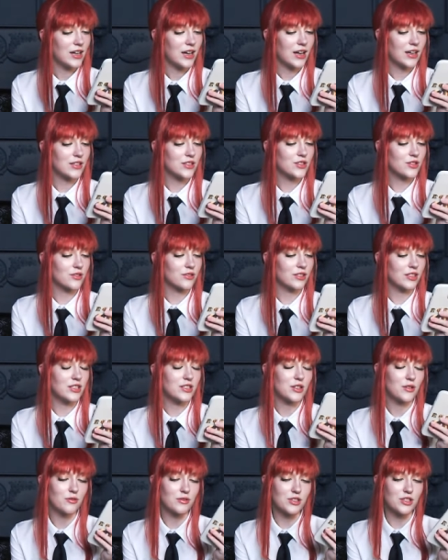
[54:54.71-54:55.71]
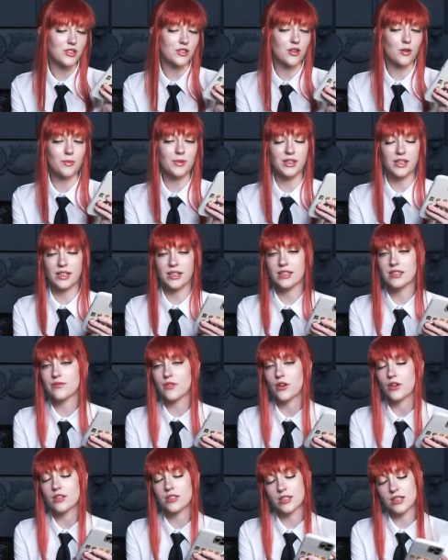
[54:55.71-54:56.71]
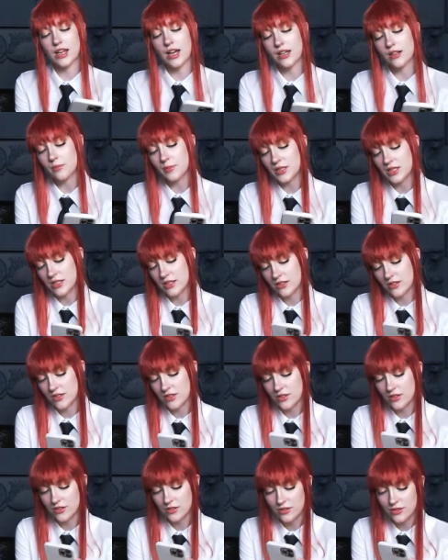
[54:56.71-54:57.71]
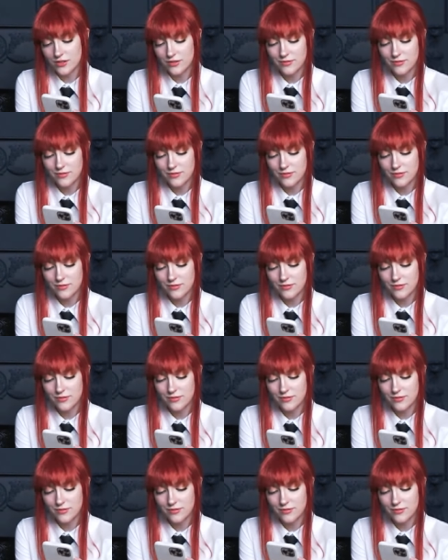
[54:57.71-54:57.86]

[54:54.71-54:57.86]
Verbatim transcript: I certainly don't discriminate as far as anatomy is concerned.